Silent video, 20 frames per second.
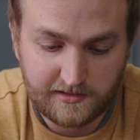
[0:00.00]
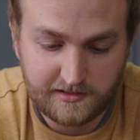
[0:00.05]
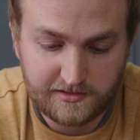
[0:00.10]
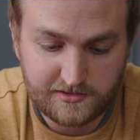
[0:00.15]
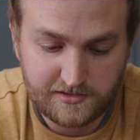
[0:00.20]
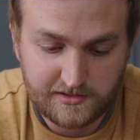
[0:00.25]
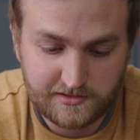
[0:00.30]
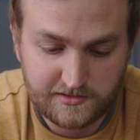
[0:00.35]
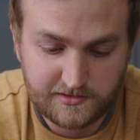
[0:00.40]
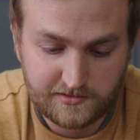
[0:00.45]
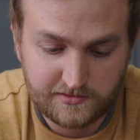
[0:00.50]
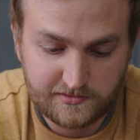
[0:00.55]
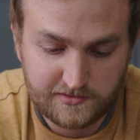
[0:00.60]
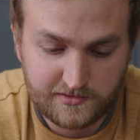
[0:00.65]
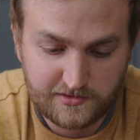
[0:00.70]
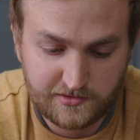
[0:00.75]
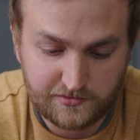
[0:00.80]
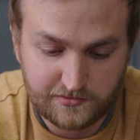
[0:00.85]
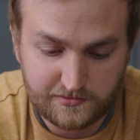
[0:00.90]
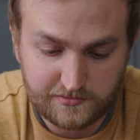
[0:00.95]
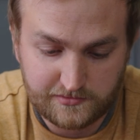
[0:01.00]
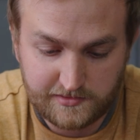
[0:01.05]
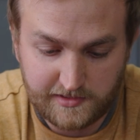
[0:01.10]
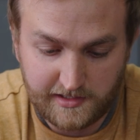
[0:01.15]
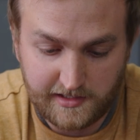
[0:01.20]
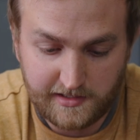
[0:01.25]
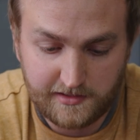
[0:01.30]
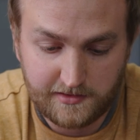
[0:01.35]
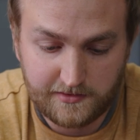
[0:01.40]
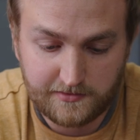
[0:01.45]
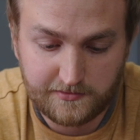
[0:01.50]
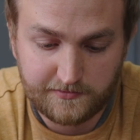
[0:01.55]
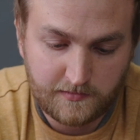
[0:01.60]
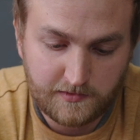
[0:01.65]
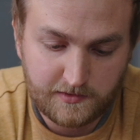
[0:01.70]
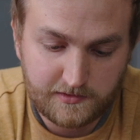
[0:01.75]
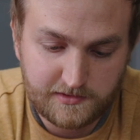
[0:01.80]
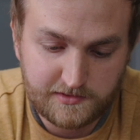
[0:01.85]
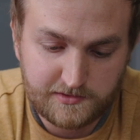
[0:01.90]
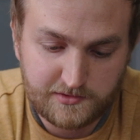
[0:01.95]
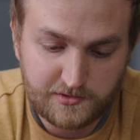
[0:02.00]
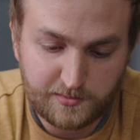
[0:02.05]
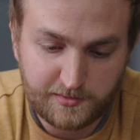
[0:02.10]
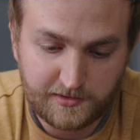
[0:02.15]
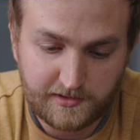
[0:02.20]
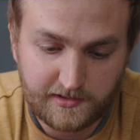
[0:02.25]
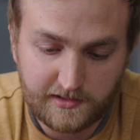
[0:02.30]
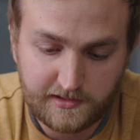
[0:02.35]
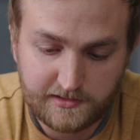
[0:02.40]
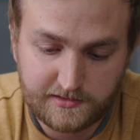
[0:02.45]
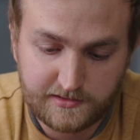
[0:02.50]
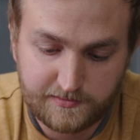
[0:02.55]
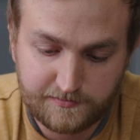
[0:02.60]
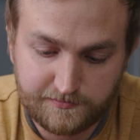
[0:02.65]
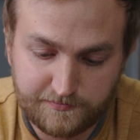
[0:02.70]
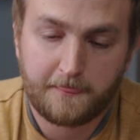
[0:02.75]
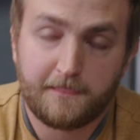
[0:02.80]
It just screws down, just super nice.